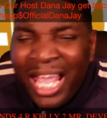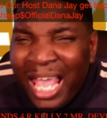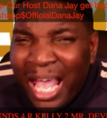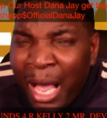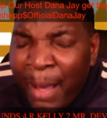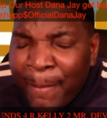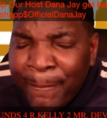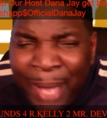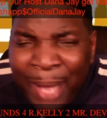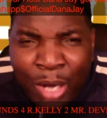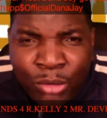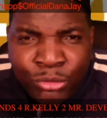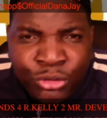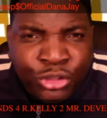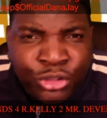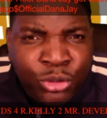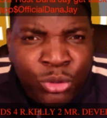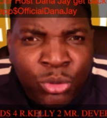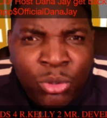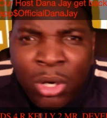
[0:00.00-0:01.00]
amounts
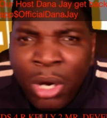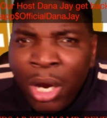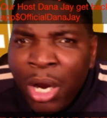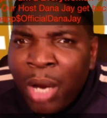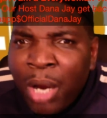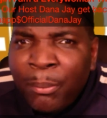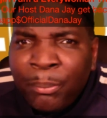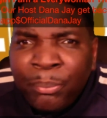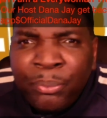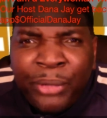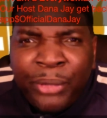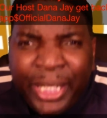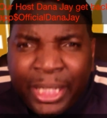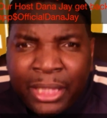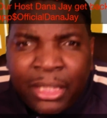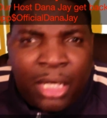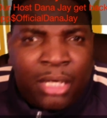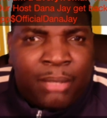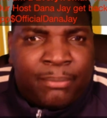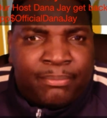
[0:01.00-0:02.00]
to
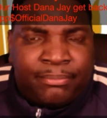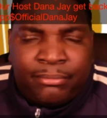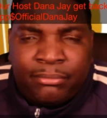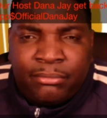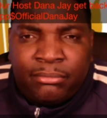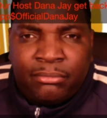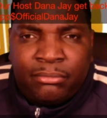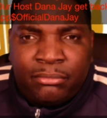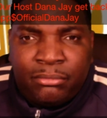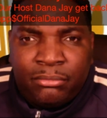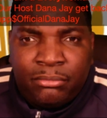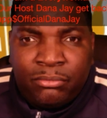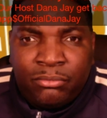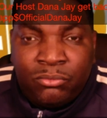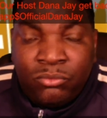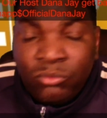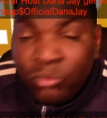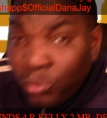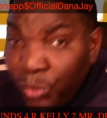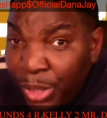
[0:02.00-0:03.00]
pre-cum,
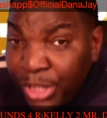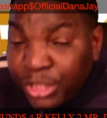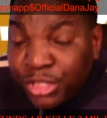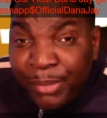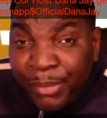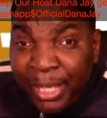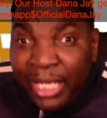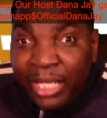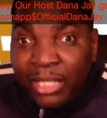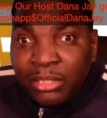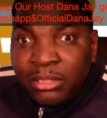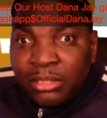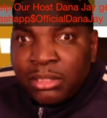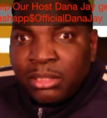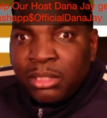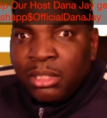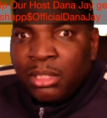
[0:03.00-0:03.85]
which means